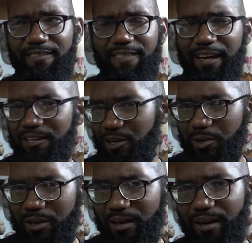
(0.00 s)
they
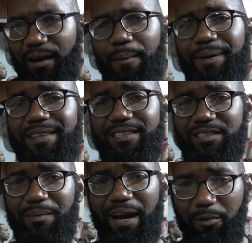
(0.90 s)
do it, but this
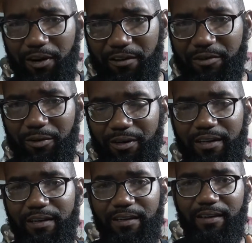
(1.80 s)
is my way of doing
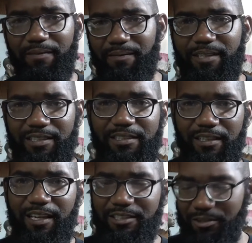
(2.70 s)
it. It just to
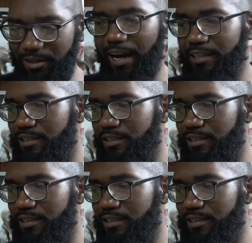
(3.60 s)
let you guys